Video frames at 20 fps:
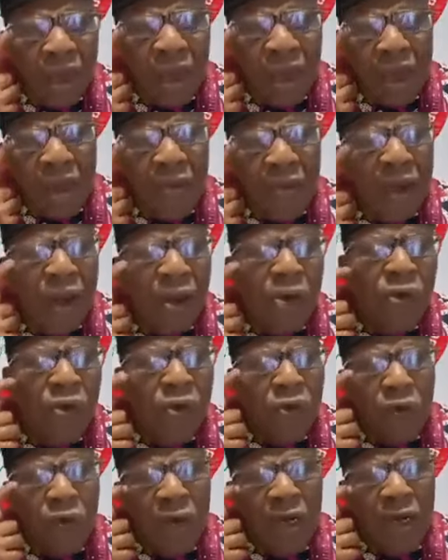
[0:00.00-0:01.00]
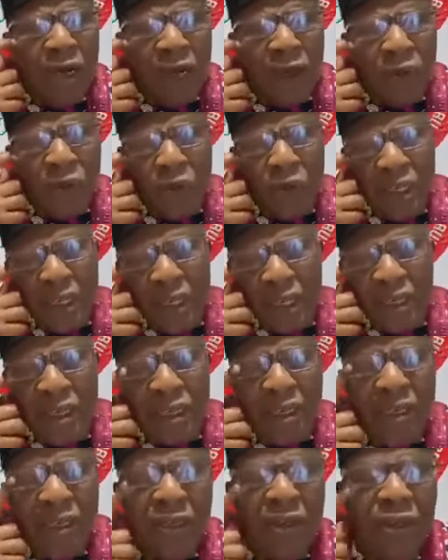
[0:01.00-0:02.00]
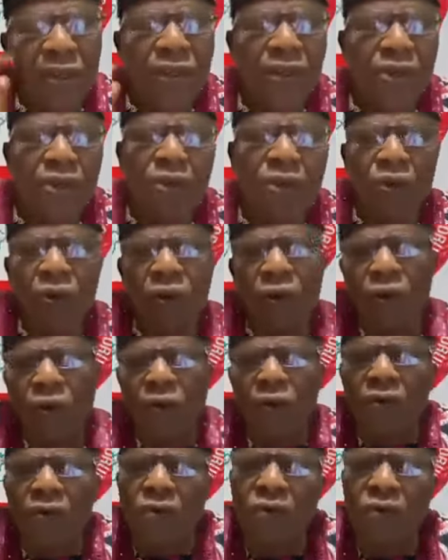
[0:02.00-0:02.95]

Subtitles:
goodwill and wishes to